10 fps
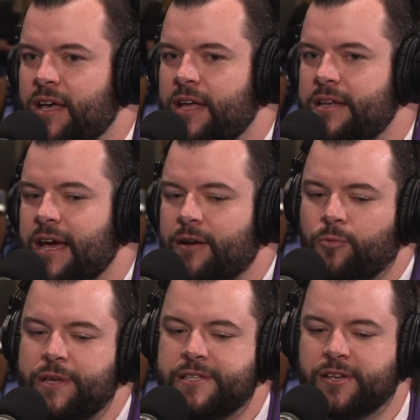And yet
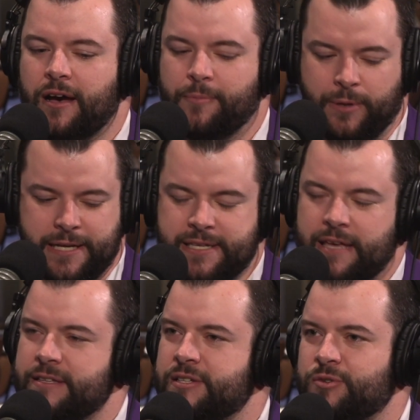we saw a place,
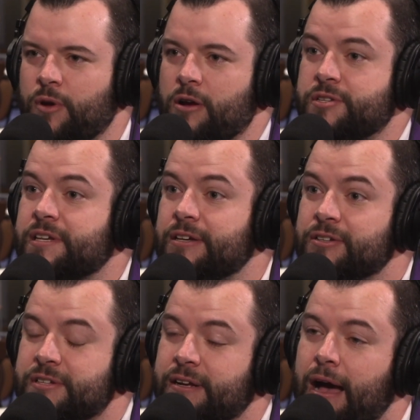hey, this is where our
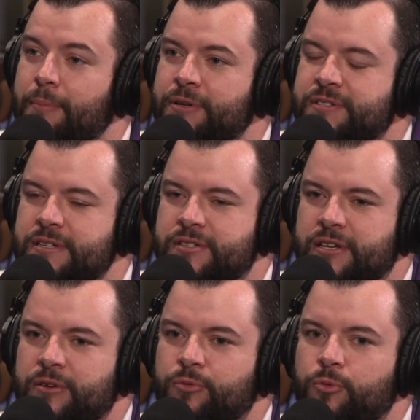skills and competencies
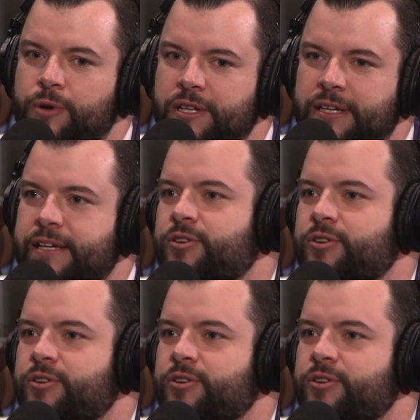can really